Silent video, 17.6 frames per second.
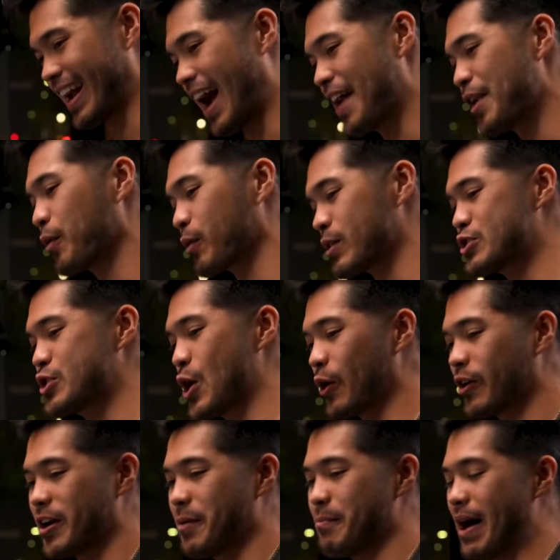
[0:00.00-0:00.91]
Like I know we're
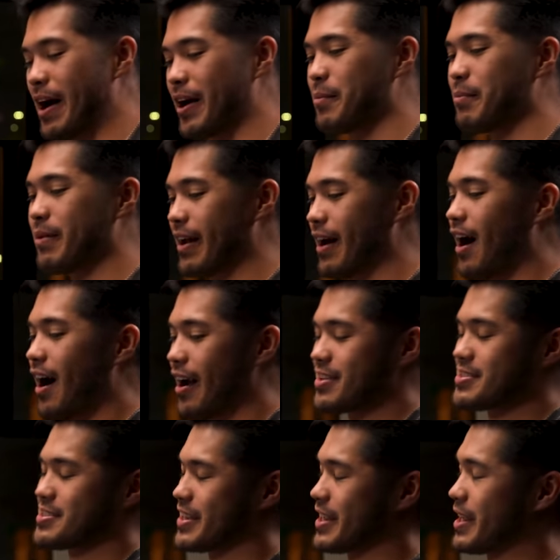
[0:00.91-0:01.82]
joking about it, but it,
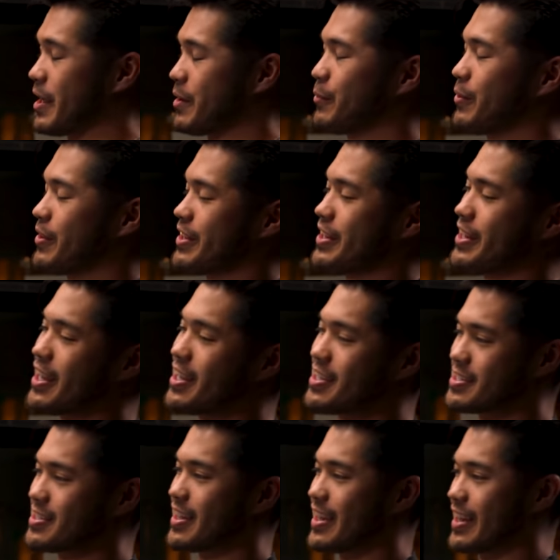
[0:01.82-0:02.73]
honestly, it really
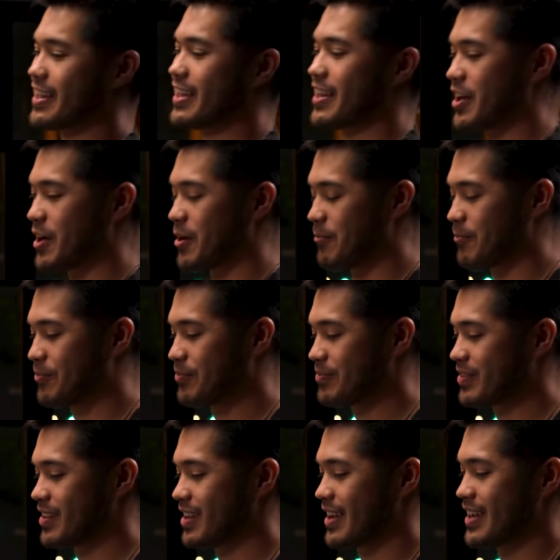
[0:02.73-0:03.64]
does. Like you know,
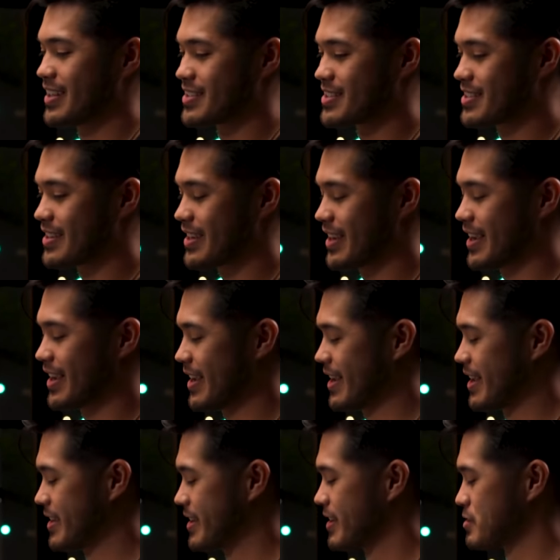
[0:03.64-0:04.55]
it's it,
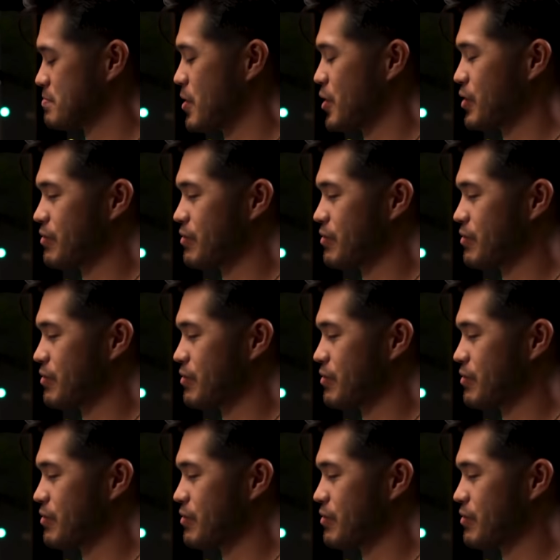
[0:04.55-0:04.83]
it does